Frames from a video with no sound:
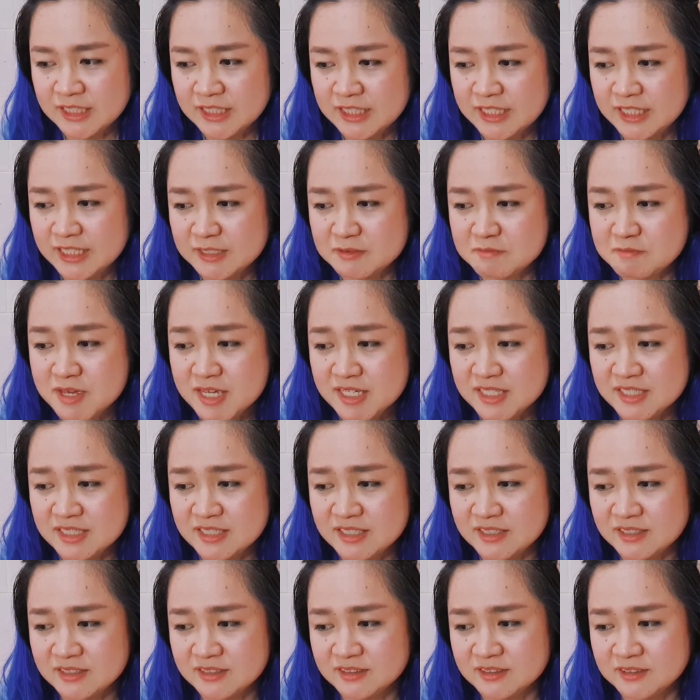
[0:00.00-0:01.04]
and
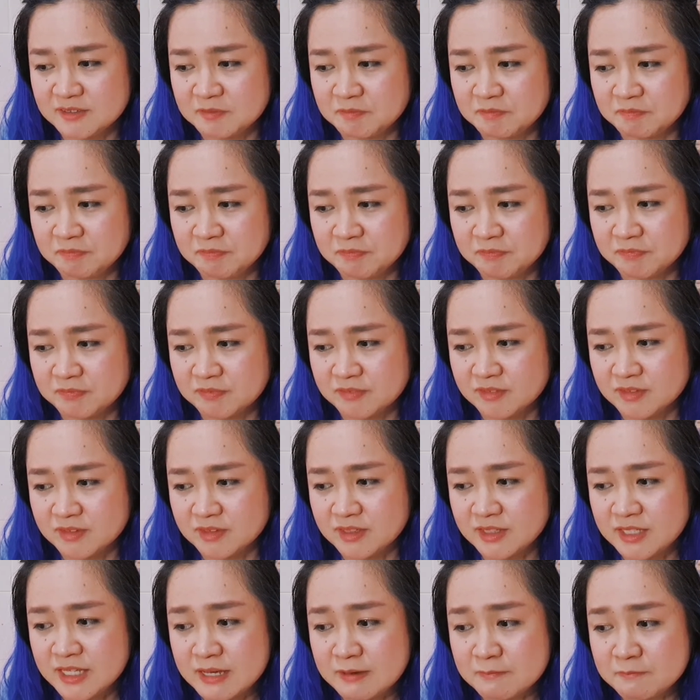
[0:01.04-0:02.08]
making
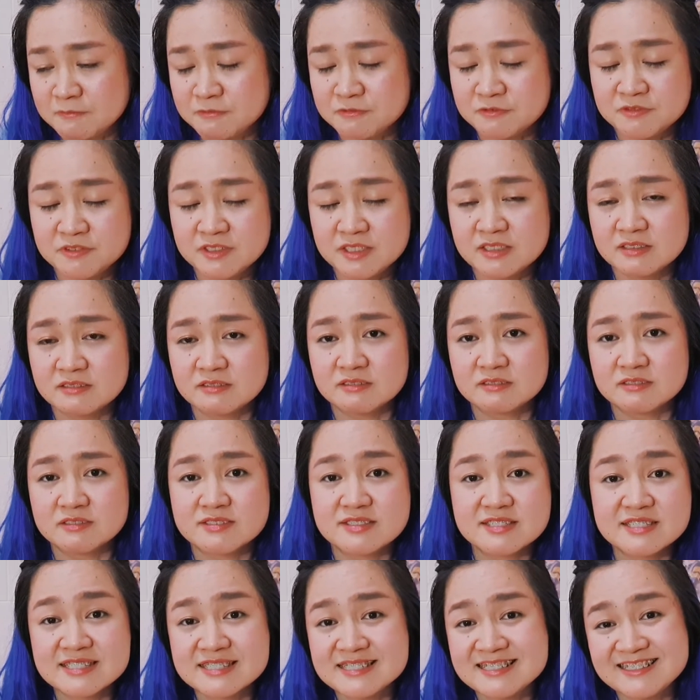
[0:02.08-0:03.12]
them feel
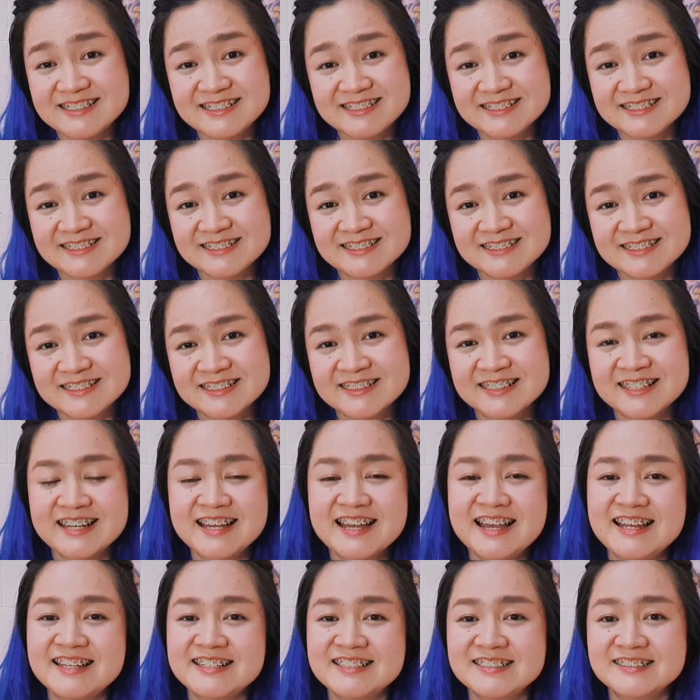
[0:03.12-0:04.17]
seen
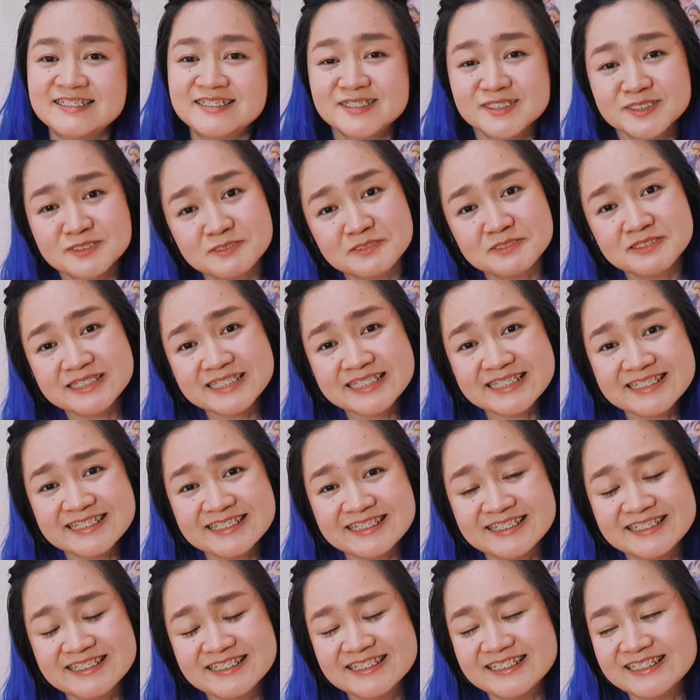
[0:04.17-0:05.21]
and
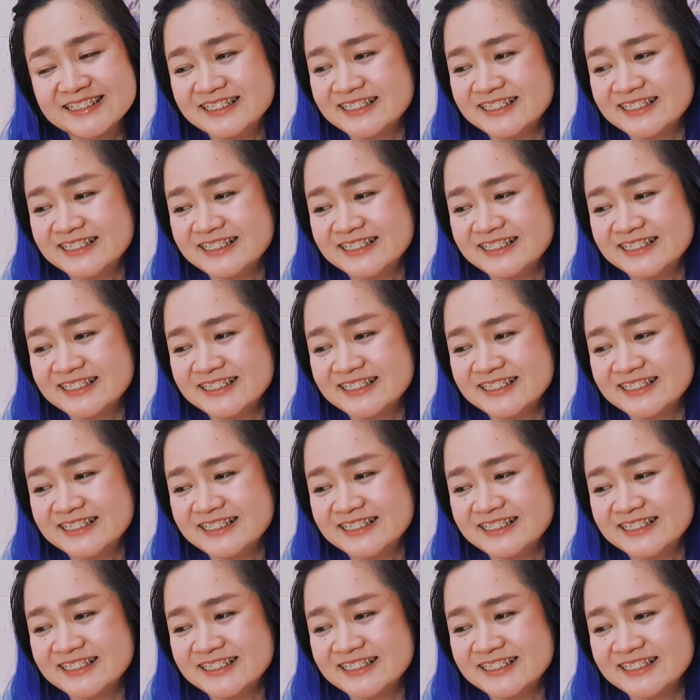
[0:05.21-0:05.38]
included.